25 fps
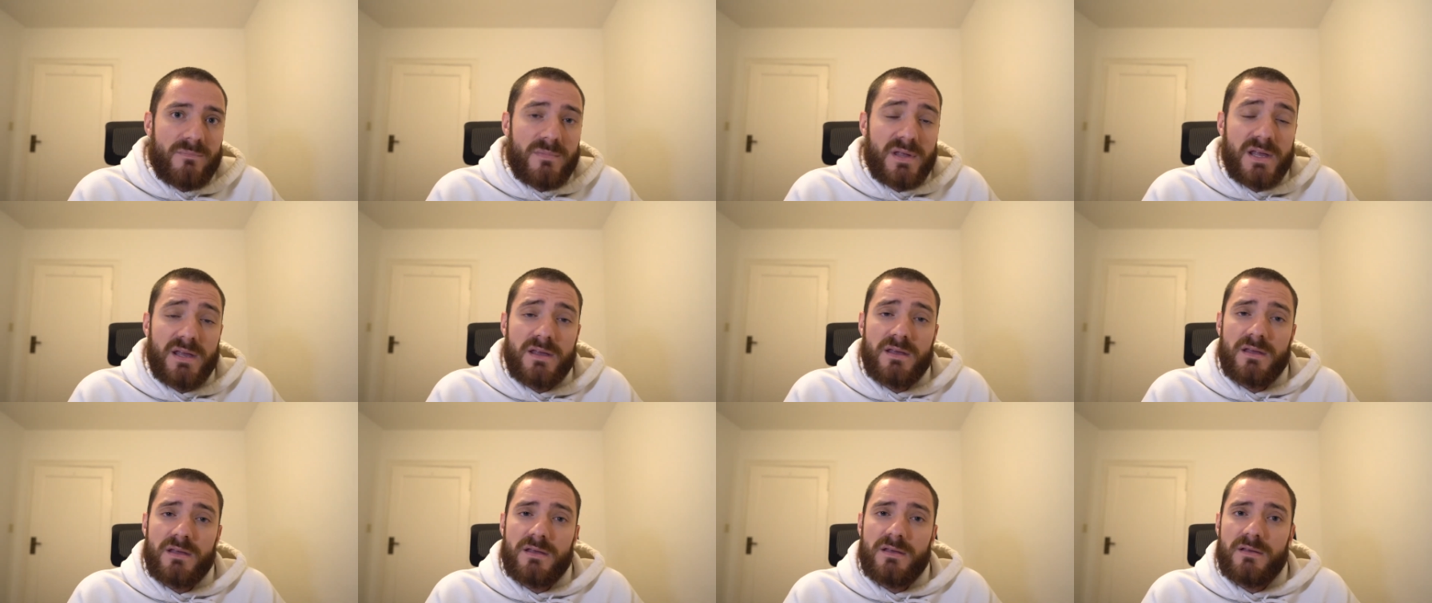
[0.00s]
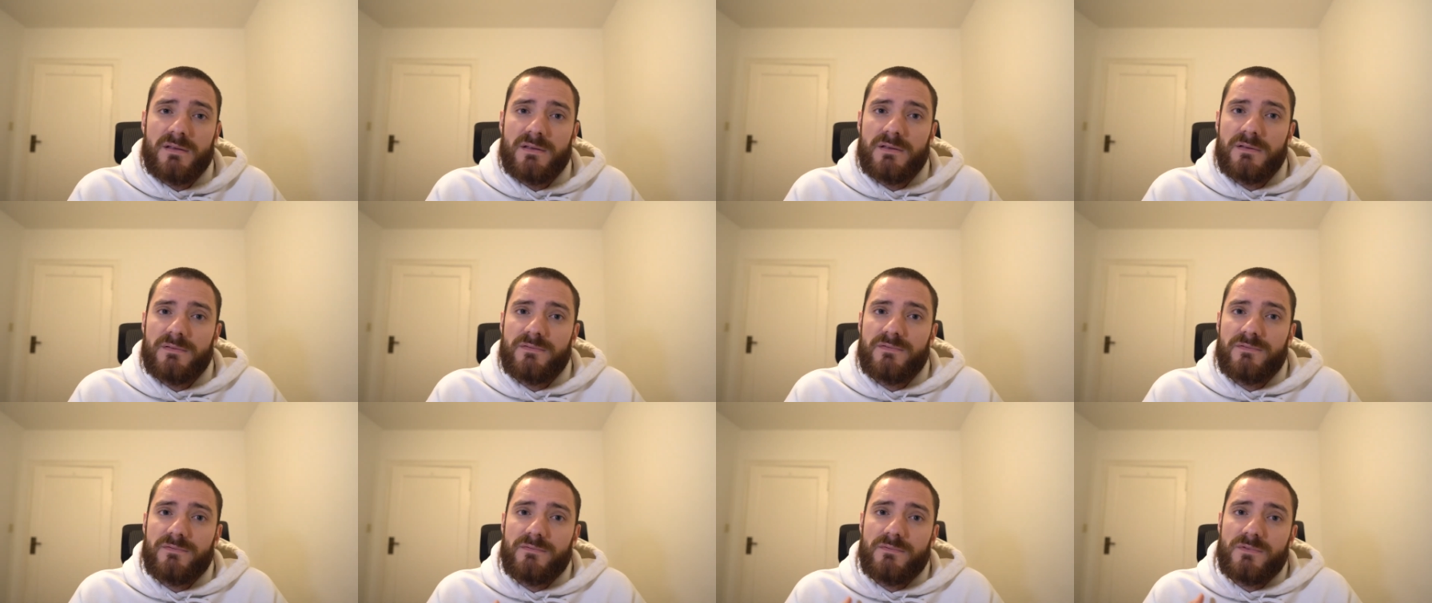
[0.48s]

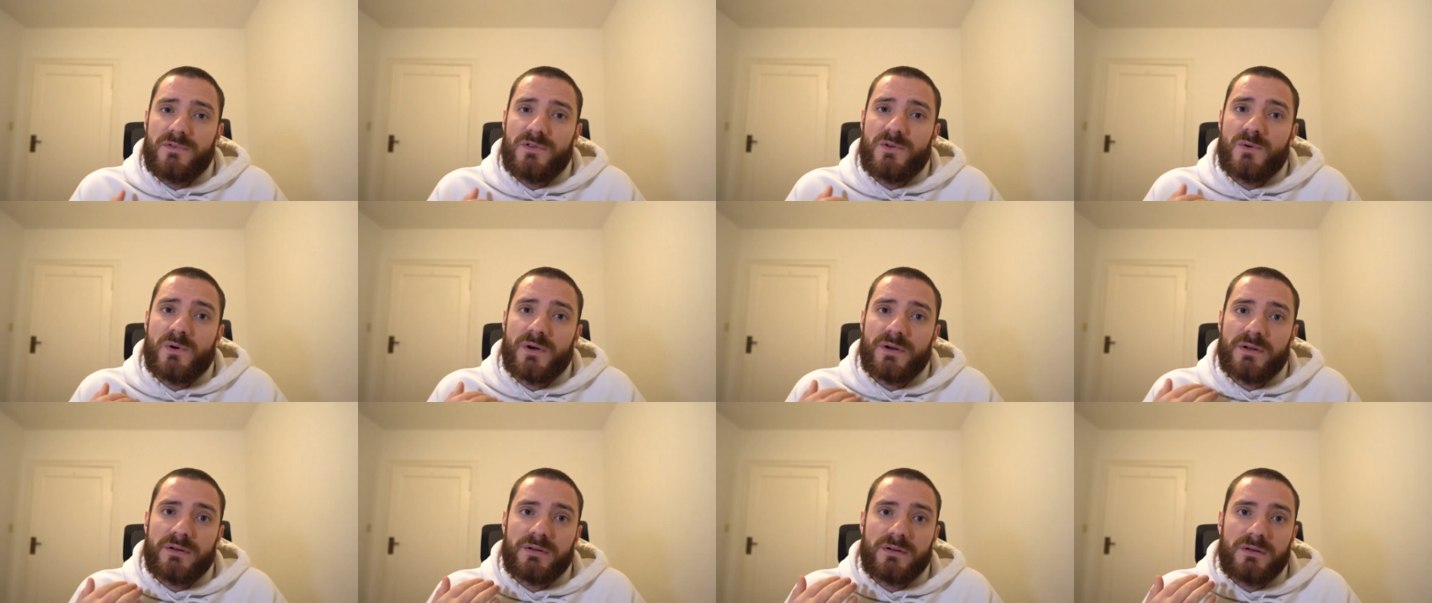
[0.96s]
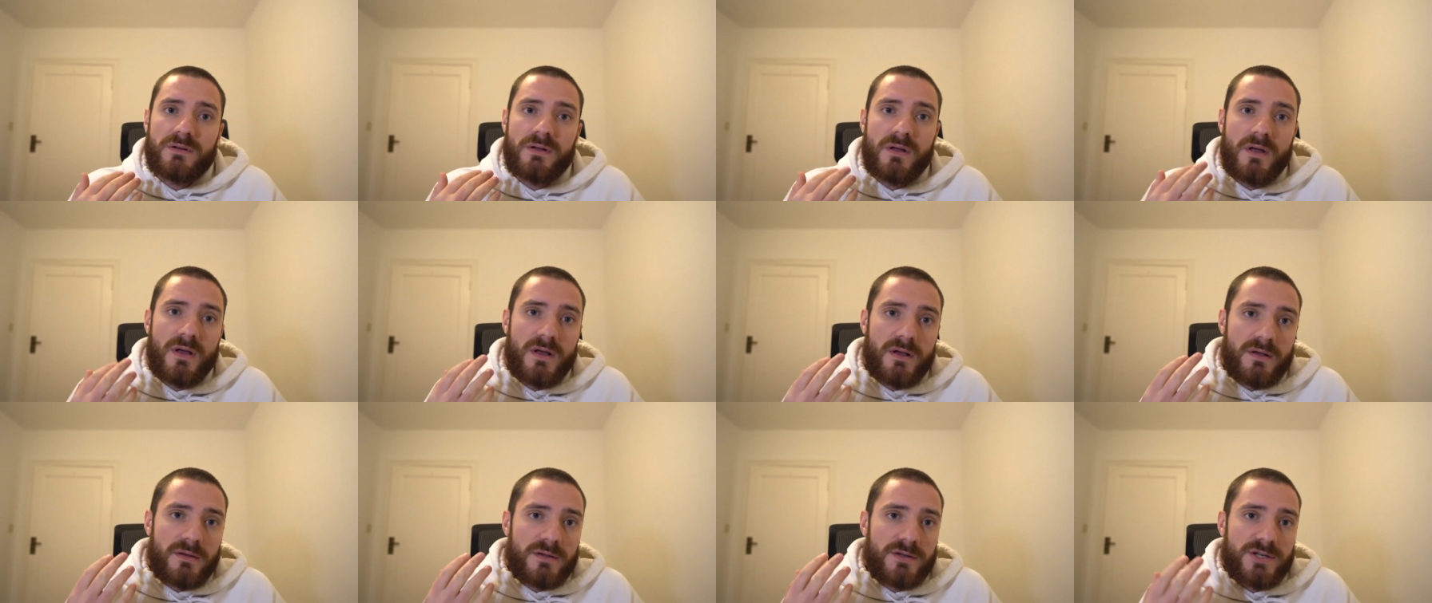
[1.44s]
If you want to
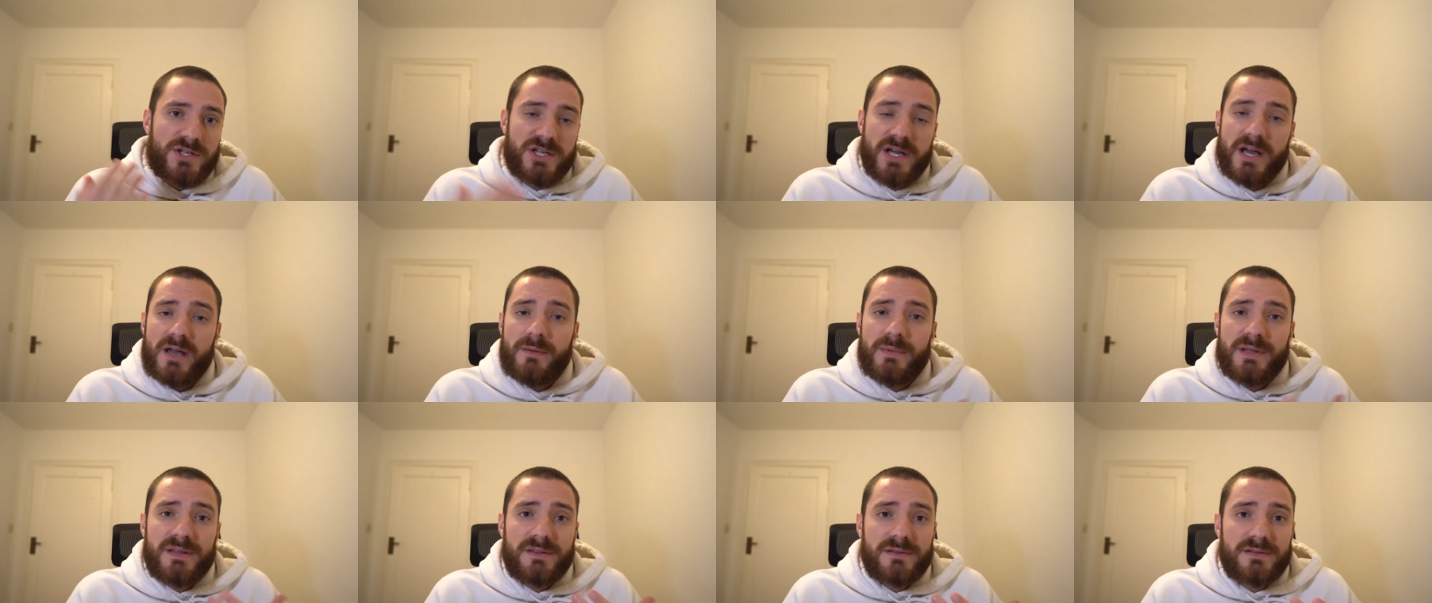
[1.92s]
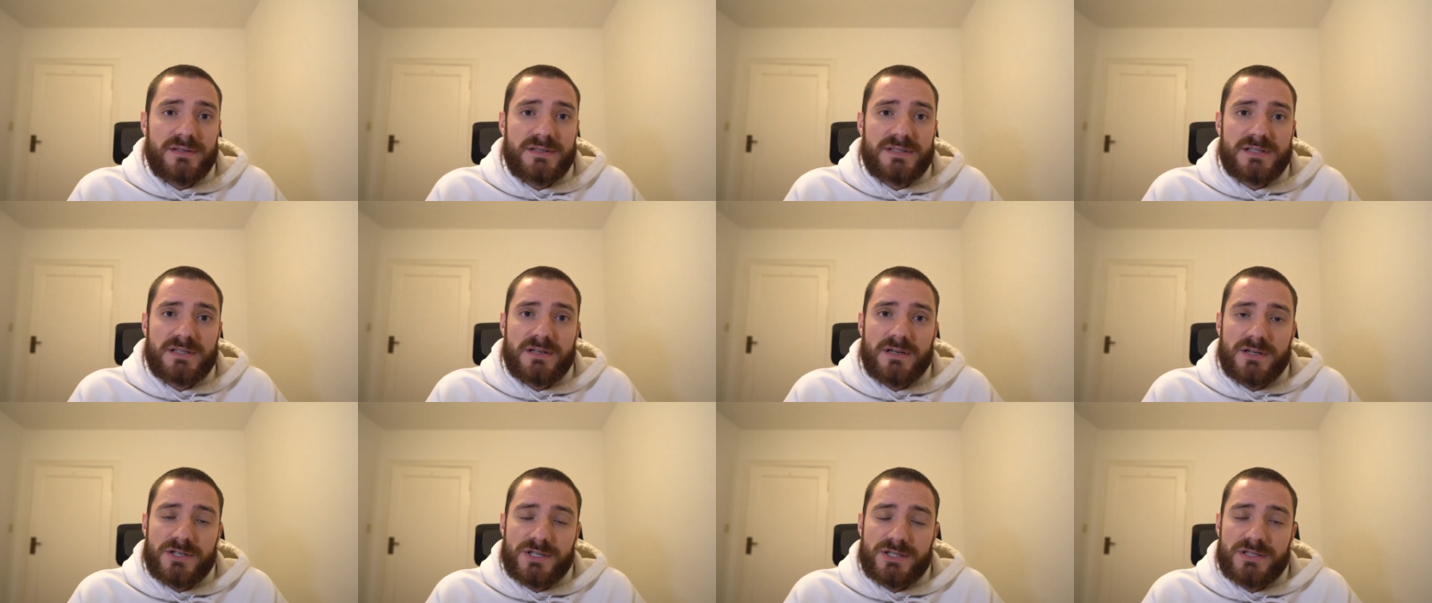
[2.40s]
chime in the
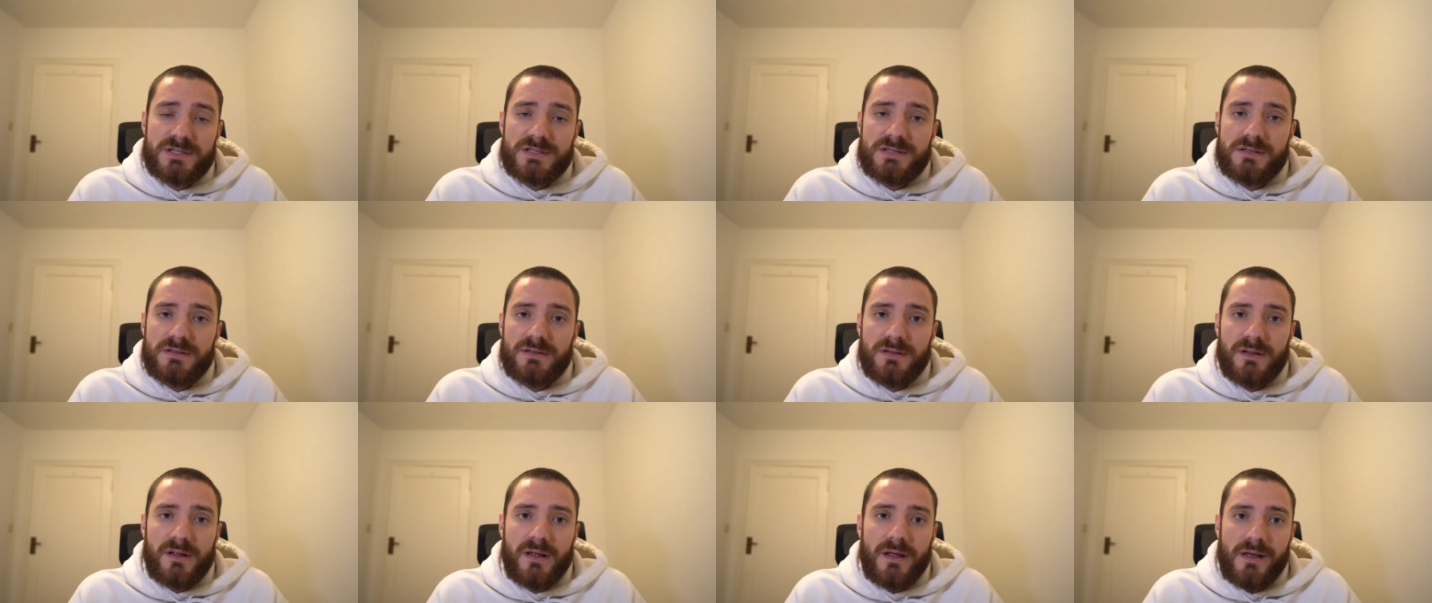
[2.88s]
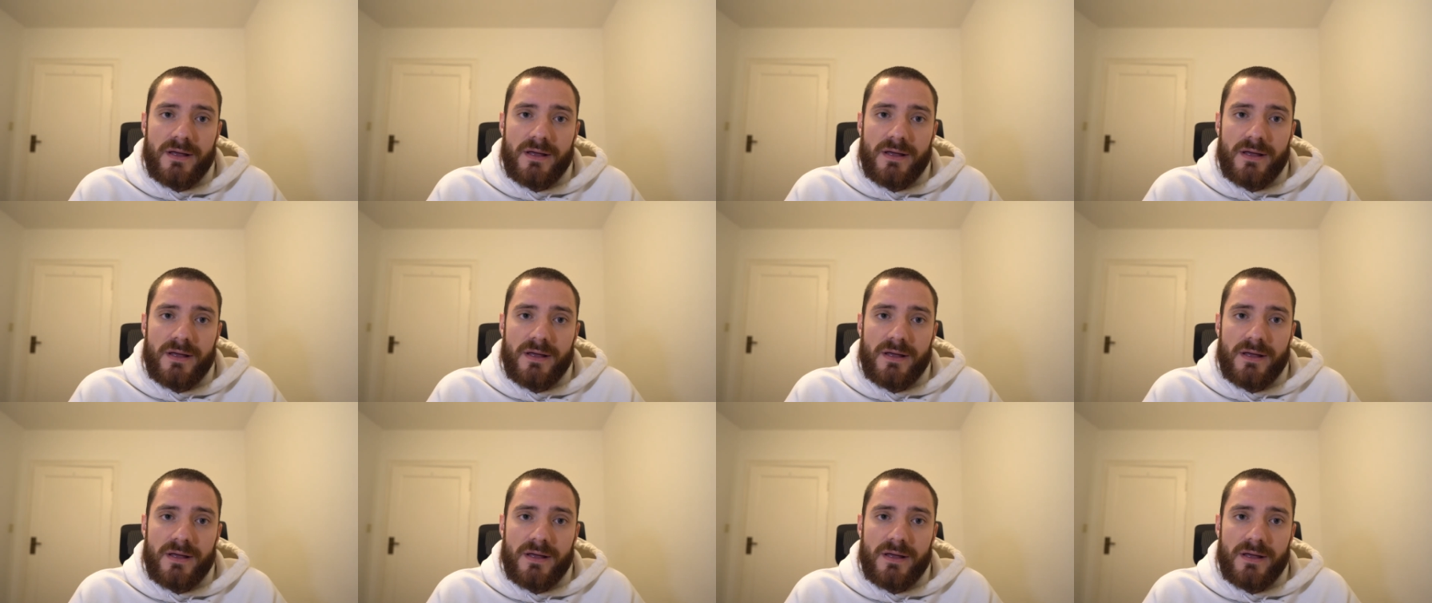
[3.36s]
discussion